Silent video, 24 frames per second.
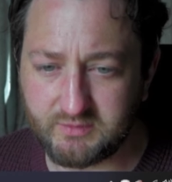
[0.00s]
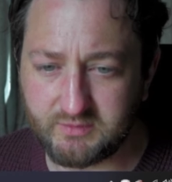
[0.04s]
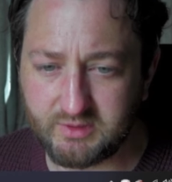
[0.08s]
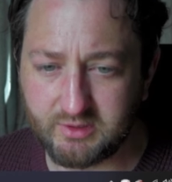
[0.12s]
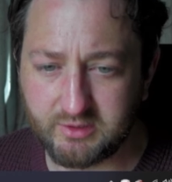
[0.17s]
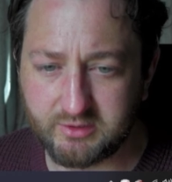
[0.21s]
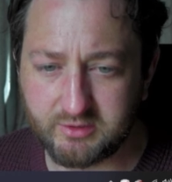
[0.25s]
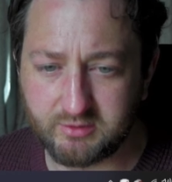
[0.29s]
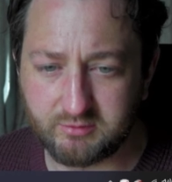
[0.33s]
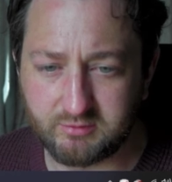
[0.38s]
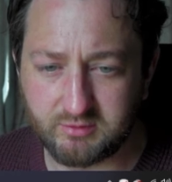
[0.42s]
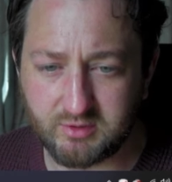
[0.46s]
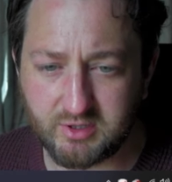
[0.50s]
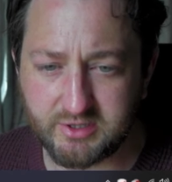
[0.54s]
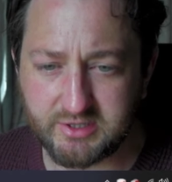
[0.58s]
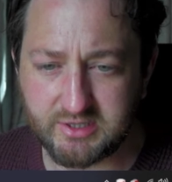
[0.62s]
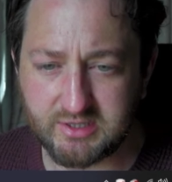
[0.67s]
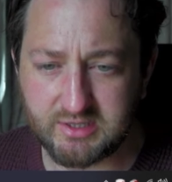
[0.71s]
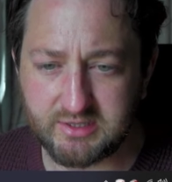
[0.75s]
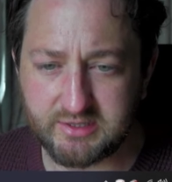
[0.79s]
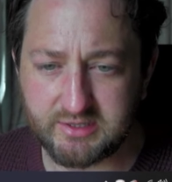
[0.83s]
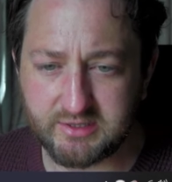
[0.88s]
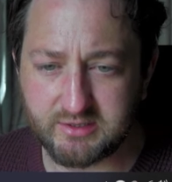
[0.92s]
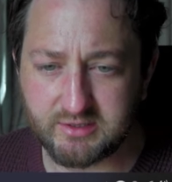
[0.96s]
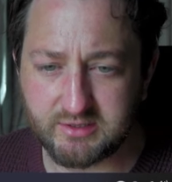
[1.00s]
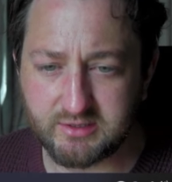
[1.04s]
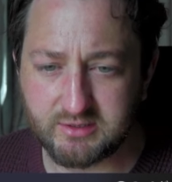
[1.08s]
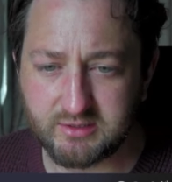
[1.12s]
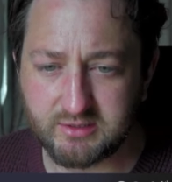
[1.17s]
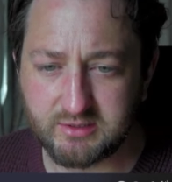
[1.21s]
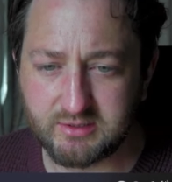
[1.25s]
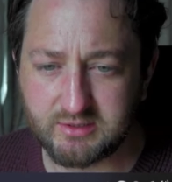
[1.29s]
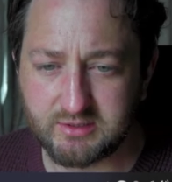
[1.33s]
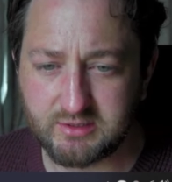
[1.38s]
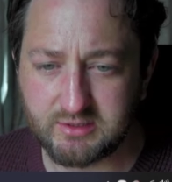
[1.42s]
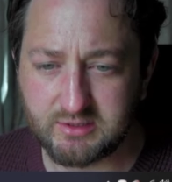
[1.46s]
Right click.
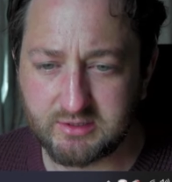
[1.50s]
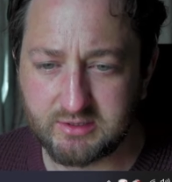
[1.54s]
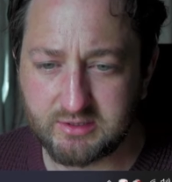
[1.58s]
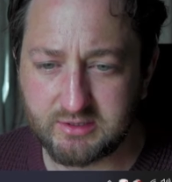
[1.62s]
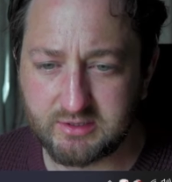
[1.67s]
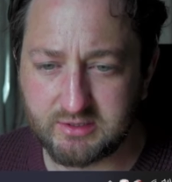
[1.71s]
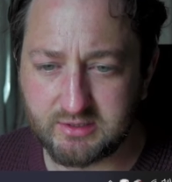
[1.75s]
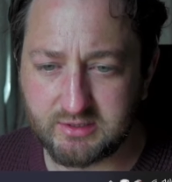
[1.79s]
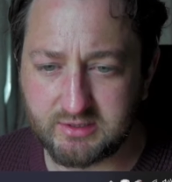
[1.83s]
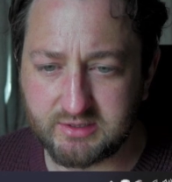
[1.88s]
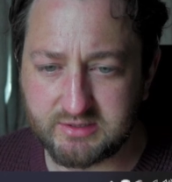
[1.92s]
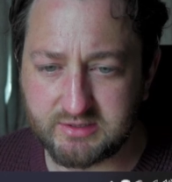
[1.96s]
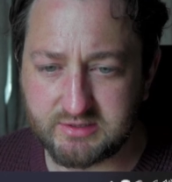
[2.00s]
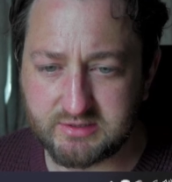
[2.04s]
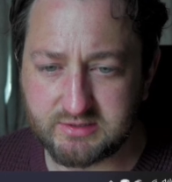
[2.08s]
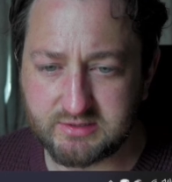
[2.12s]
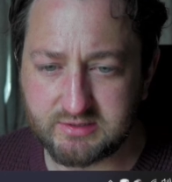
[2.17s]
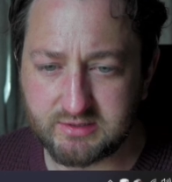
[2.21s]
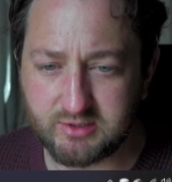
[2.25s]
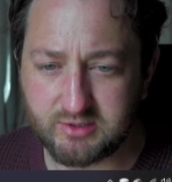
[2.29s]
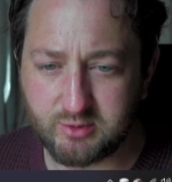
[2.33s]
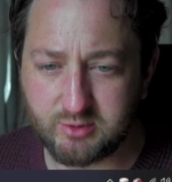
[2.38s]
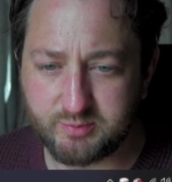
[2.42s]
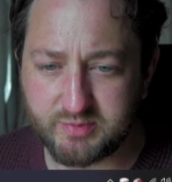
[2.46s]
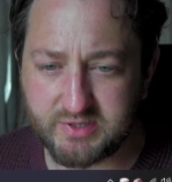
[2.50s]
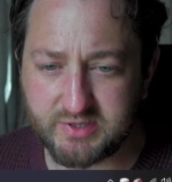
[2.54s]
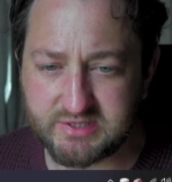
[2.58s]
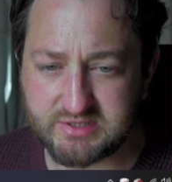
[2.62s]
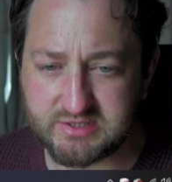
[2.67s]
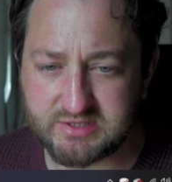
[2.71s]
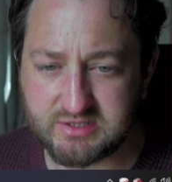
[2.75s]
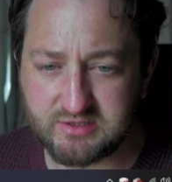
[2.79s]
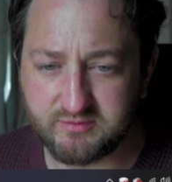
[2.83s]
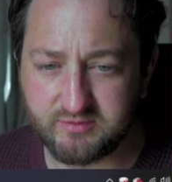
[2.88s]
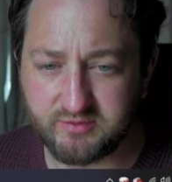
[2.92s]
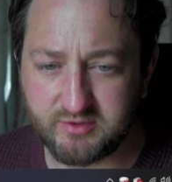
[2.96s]
Let's
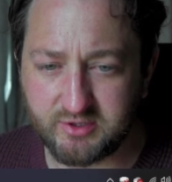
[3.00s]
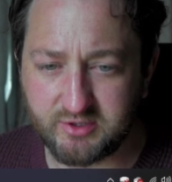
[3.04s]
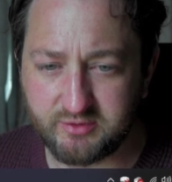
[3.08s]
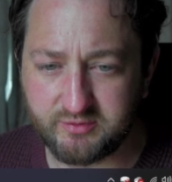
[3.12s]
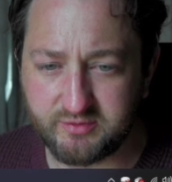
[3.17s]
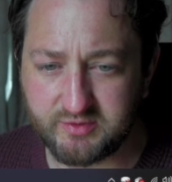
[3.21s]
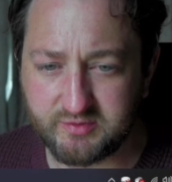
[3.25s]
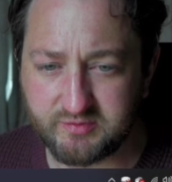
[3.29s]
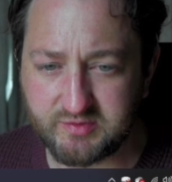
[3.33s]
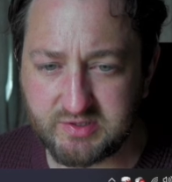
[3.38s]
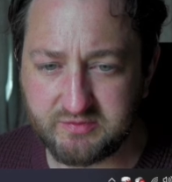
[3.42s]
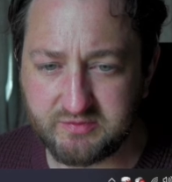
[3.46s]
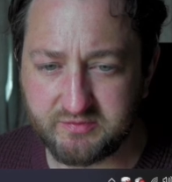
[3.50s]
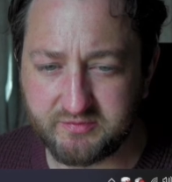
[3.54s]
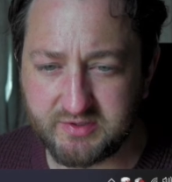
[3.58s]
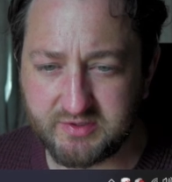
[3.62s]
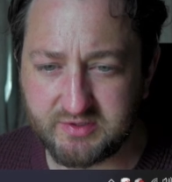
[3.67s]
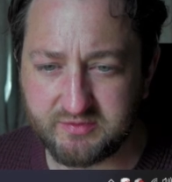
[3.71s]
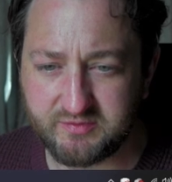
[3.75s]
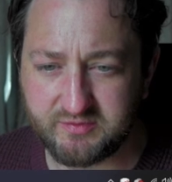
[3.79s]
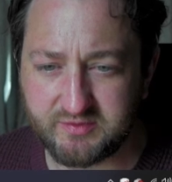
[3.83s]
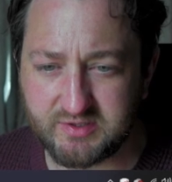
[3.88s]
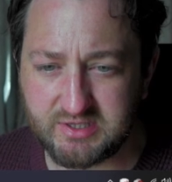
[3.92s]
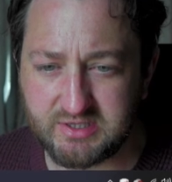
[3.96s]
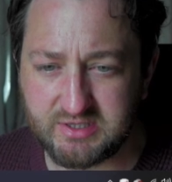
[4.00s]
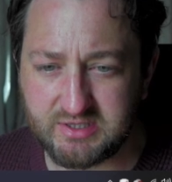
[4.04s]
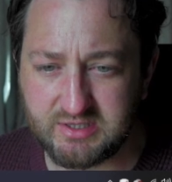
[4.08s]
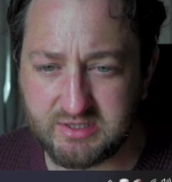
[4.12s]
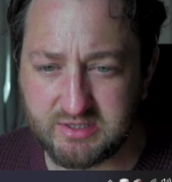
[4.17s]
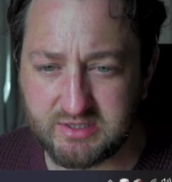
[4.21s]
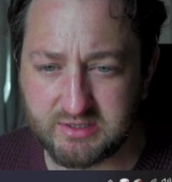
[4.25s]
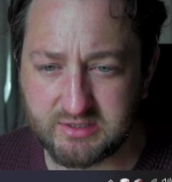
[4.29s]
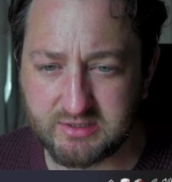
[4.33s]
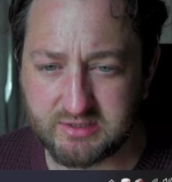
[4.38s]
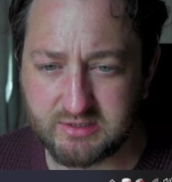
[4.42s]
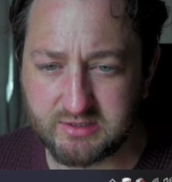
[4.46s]
opacity and flow 50-50.
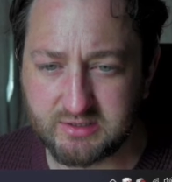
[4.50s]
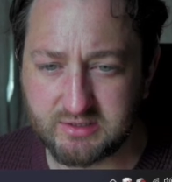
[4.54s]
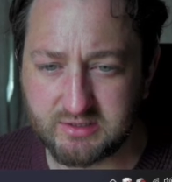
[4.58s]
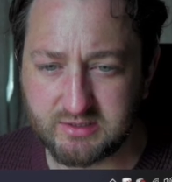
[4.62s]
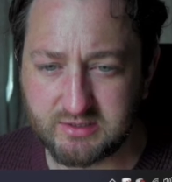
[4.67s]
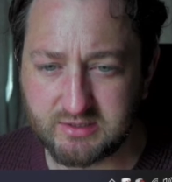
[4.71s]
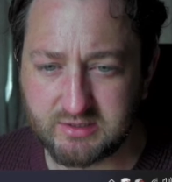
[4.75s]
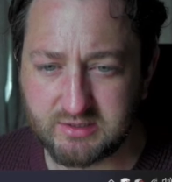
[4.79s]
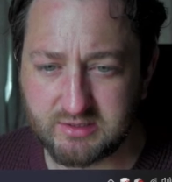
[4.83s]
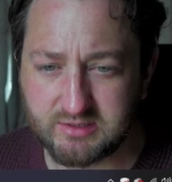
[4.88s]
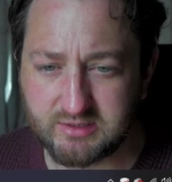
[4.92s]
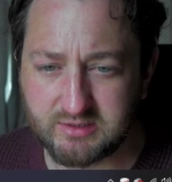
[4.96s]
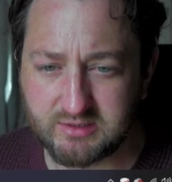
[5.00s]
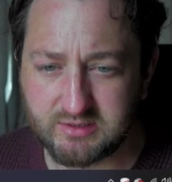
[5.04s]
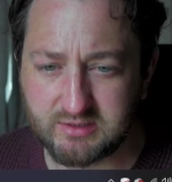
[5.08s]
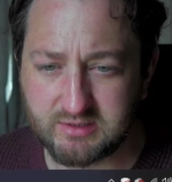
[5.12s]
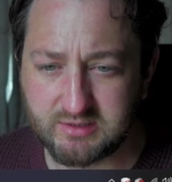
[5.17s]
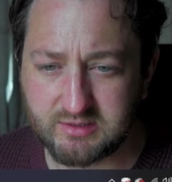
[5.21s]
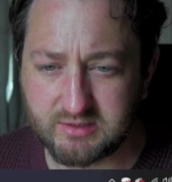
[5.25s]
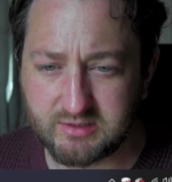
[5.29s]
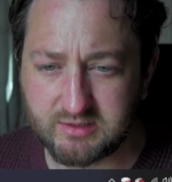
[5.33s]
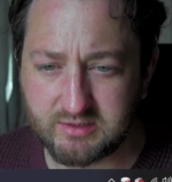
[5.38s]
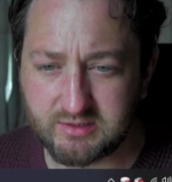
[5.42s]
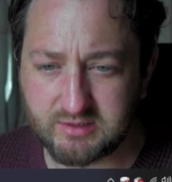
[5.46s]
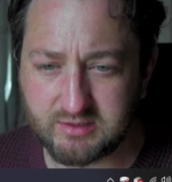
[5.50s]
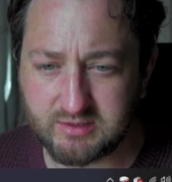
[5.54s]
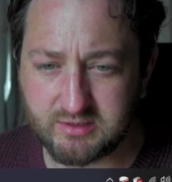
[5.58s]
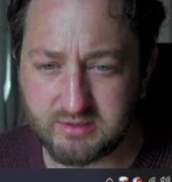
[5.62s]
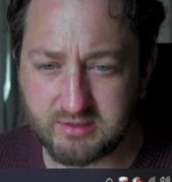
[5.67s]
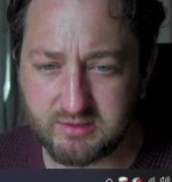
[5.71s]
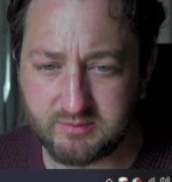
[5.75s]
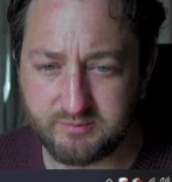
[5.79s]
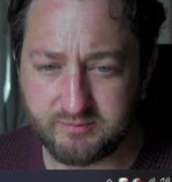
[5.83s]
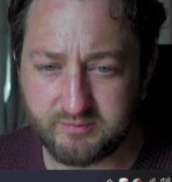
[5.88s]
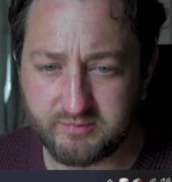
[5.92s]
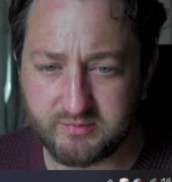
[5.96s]

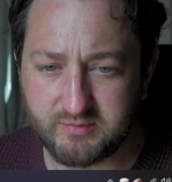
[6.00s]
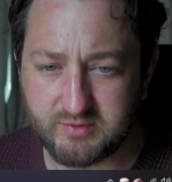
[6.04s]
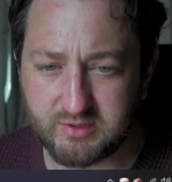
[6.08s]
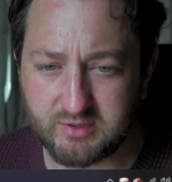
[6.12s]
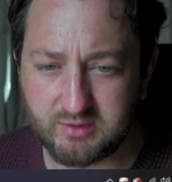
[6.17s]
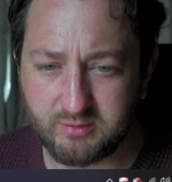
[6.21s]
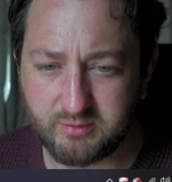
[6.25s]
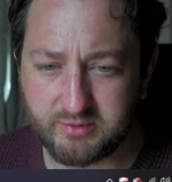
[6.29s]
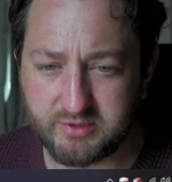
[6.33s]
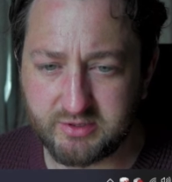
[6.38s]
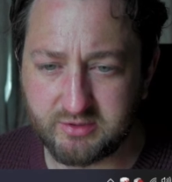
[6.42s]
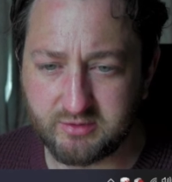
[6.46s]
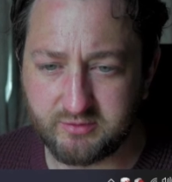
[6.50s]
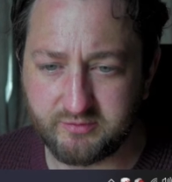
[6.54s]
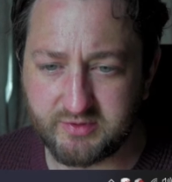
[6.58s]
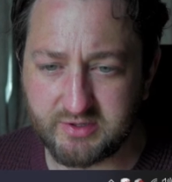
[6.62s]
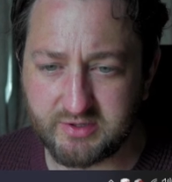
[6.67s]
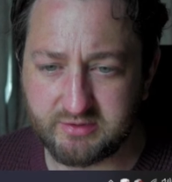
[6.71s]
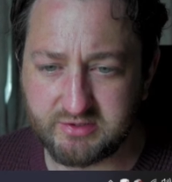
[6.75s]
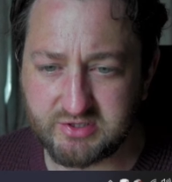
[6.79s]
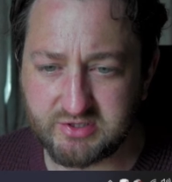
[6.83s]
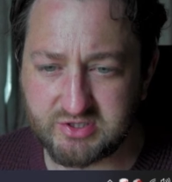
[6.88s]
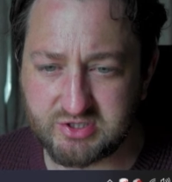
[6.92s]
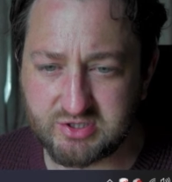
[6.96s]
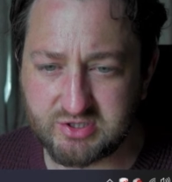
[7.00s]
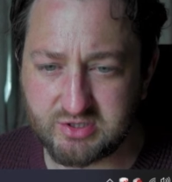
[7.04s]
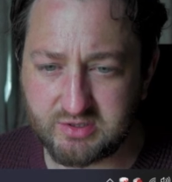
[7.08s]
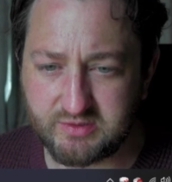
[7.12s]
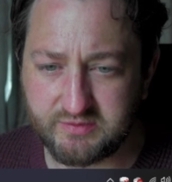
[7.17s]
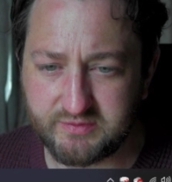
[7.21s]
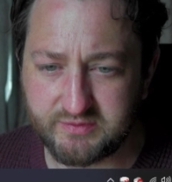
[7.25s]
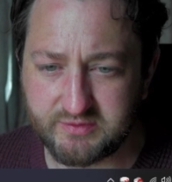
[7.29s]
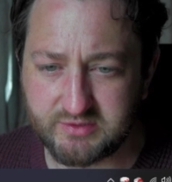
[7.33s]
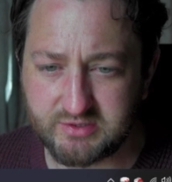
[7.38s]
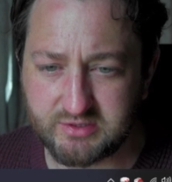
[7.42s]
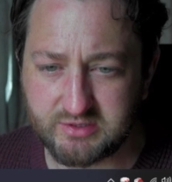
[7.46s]
I want it very
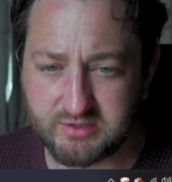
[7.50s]
soft.